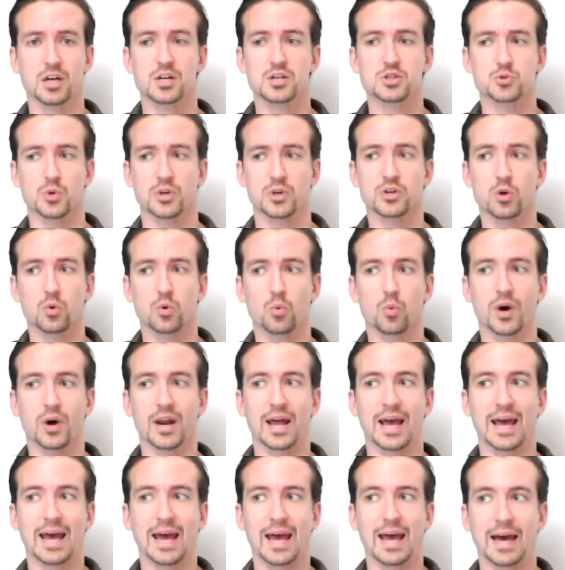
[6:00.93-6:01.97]
So I don't want
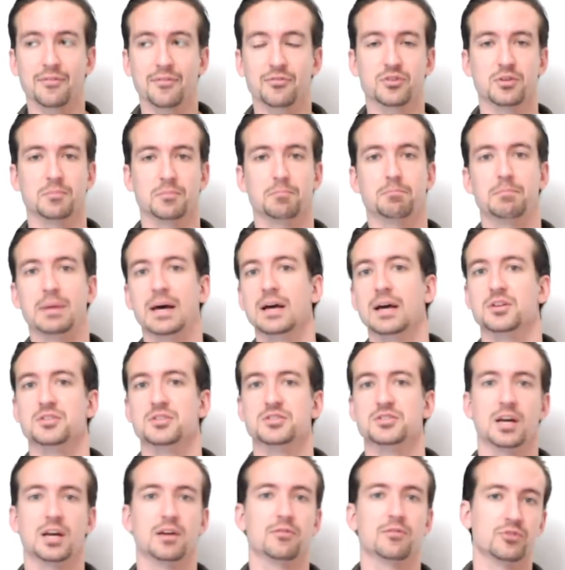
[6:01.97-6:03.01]
to have to
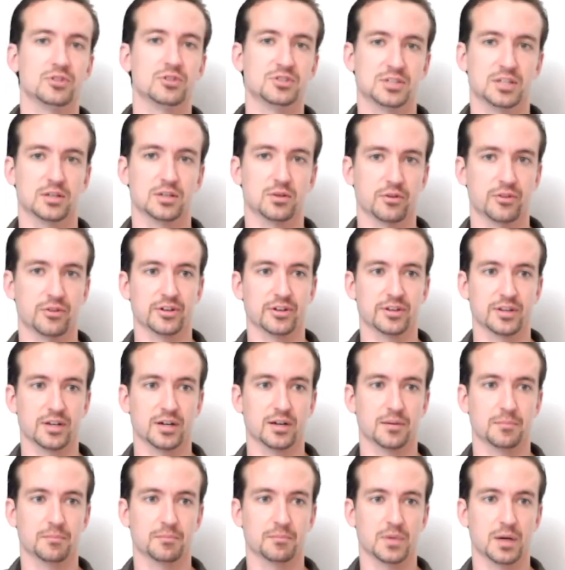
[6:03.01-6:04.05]
balance every single that
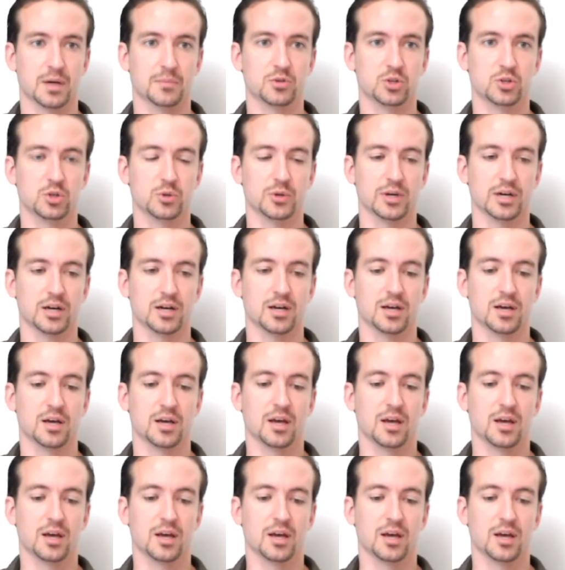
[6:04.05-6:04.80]
I'm I'm doing.